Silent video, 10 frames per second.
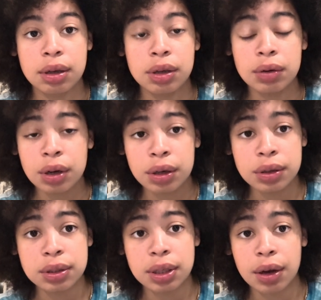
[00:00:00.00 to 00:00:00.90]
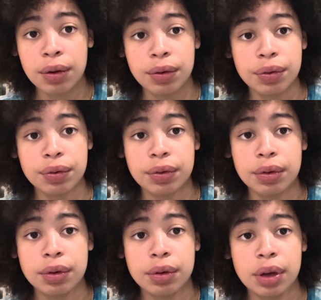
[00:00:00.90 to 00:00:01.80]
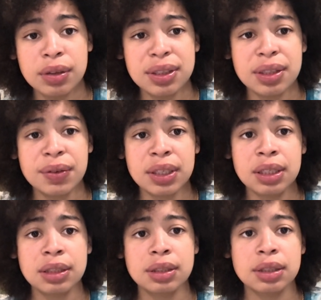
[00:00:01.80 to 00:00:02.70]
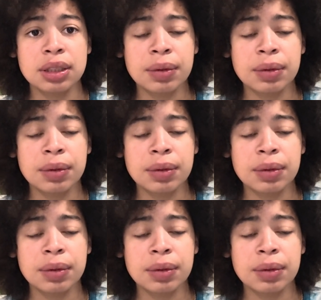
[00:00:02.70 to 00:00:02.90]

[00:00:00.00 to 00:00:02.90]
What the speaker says: You know yourself. Are you serious?